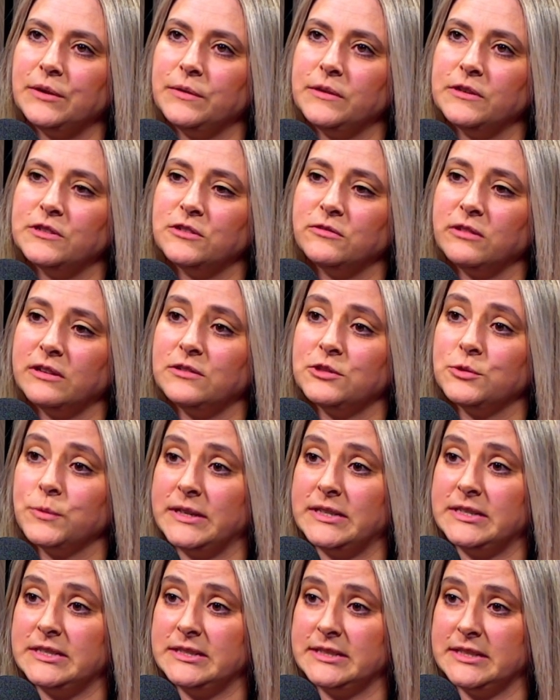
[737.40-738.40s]
there's around
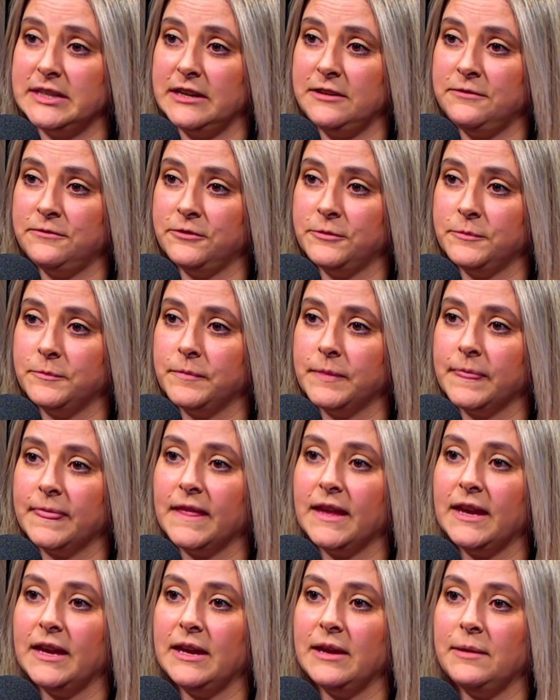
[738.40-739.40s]
20 staff.
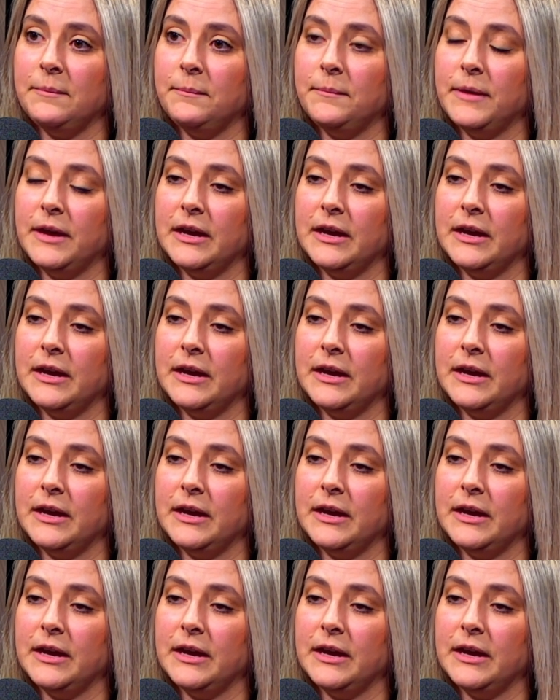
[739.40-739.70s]
There's